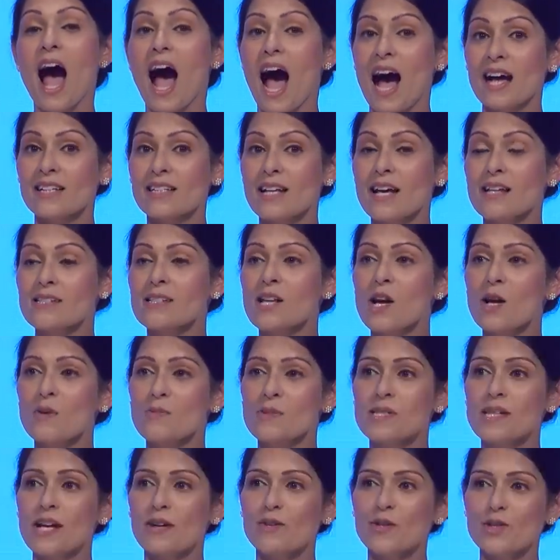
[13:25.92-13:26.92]
And as Home
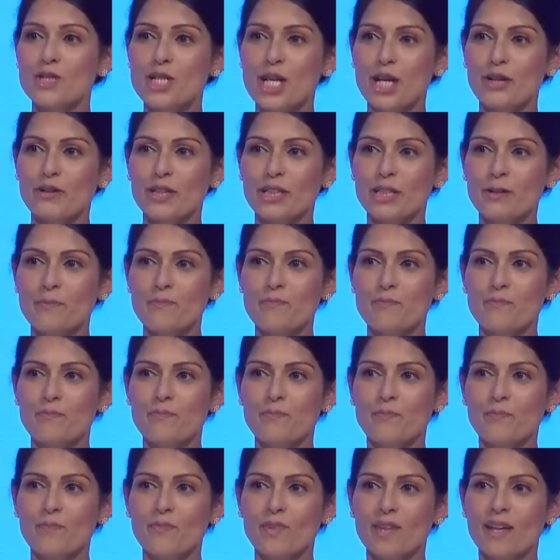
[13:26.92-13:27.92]
Secretary,
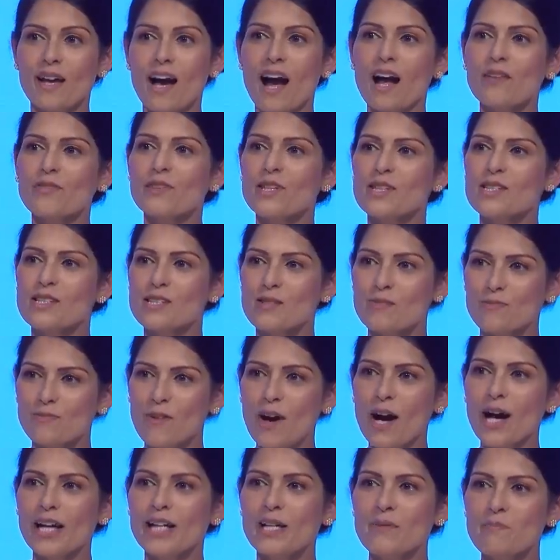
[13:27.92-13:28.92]
at this
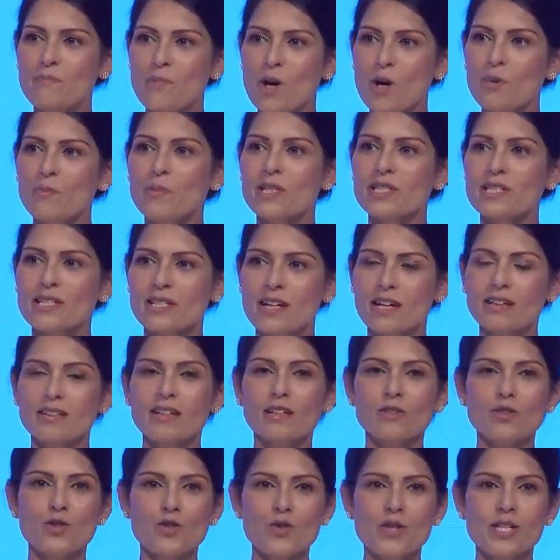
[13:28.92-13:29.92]
defining moment in our
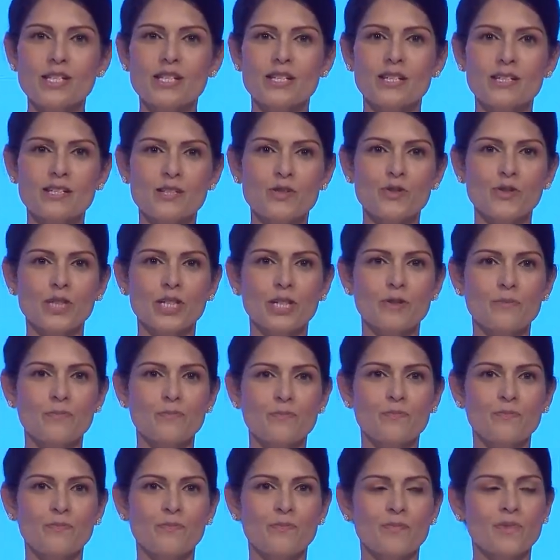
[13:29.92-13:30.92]
country's history,
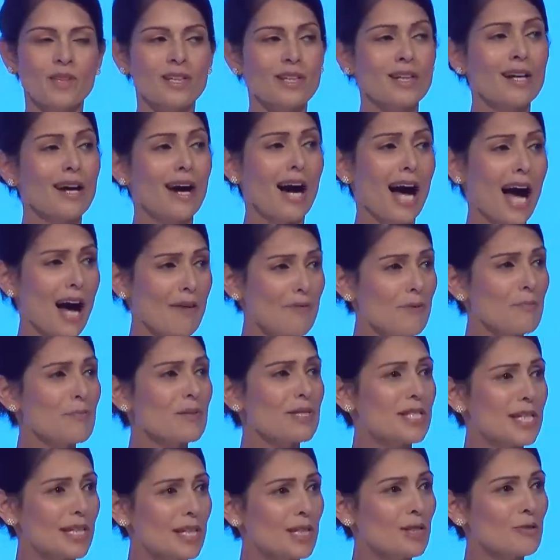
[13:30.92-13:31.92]
I have a
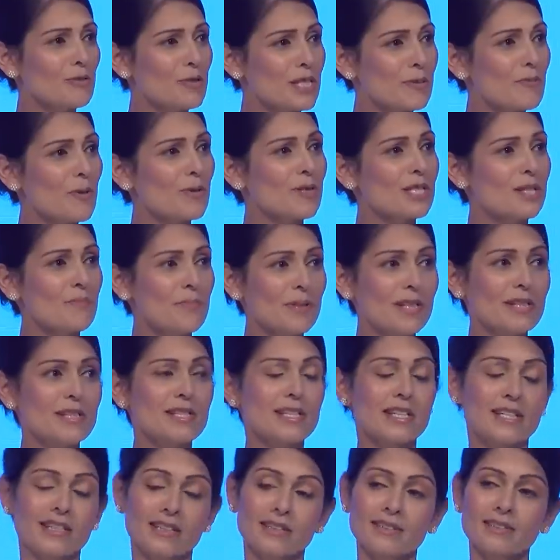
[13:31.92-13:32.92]
particular
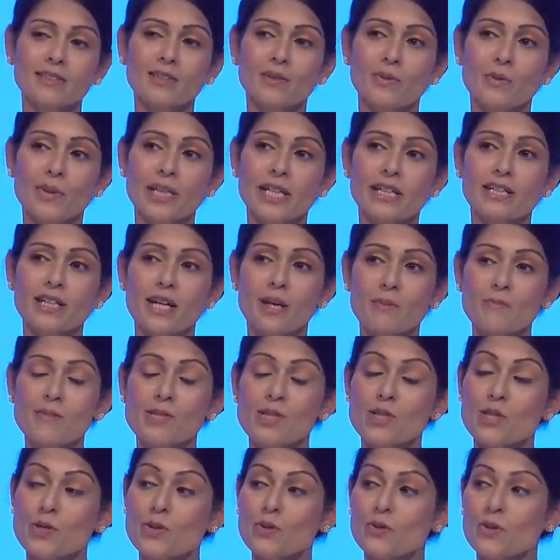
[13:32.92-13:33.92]
responsibility when it comes
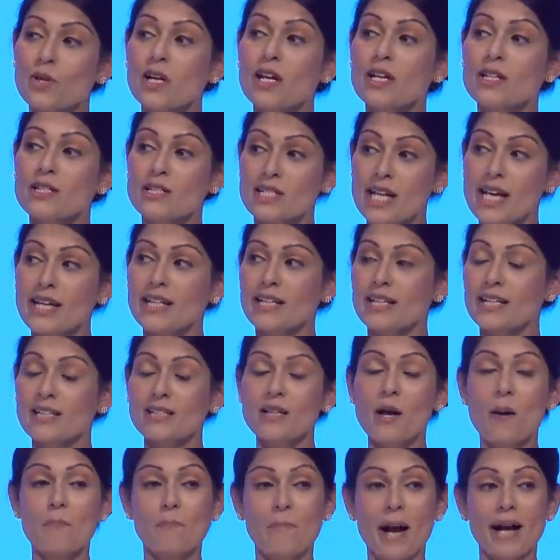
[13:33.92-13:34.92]
to
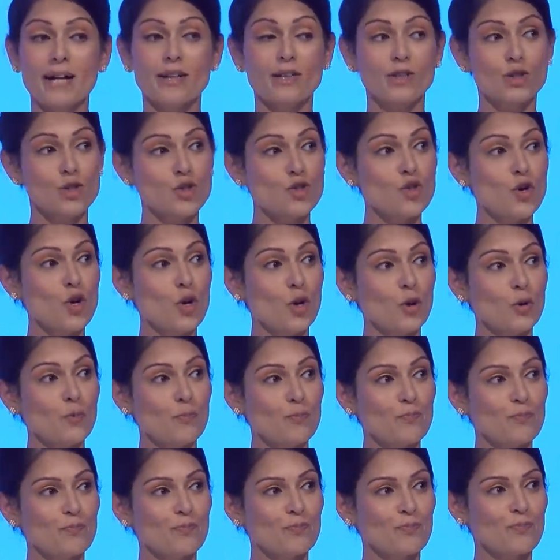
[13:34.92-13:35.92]
taking back control.
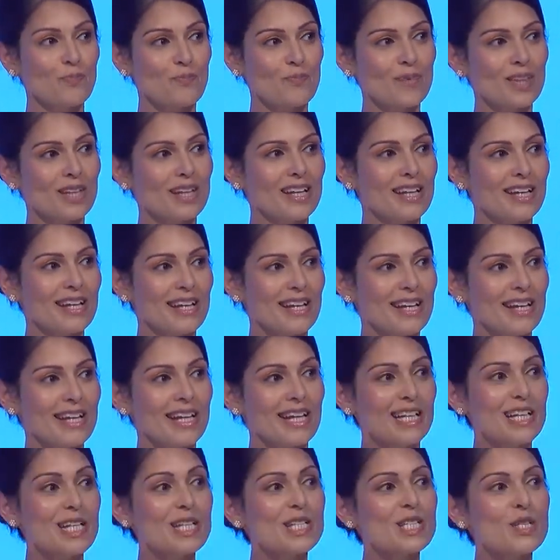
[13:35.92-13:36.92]

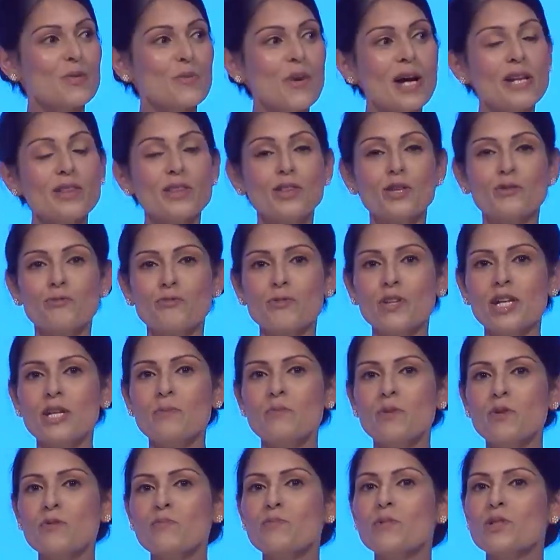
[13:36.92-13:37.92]
It is to end the free
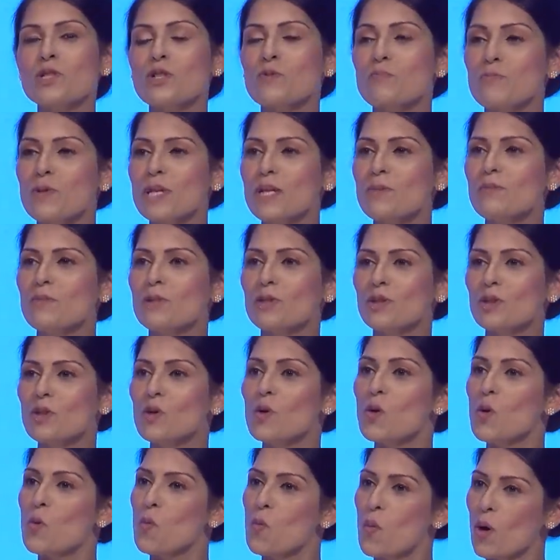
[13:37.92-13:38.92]
movement of people
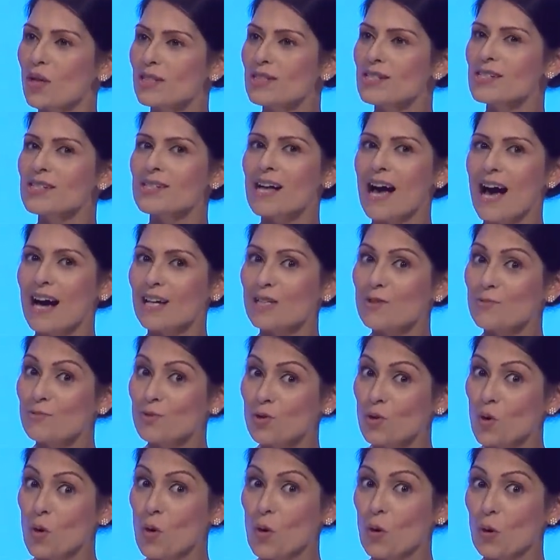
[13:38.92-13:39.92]
once and
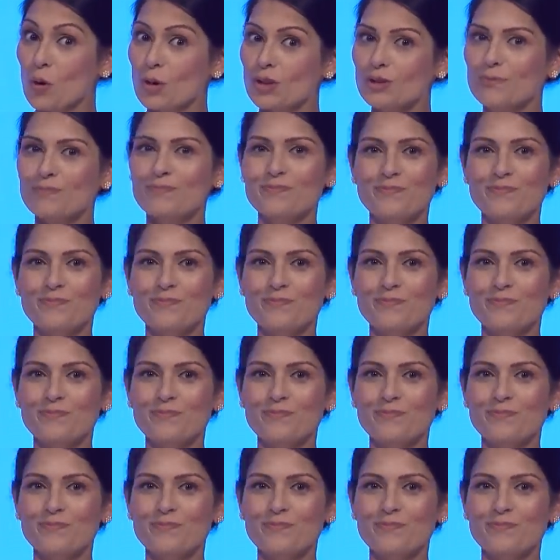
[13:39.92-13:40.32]
for all.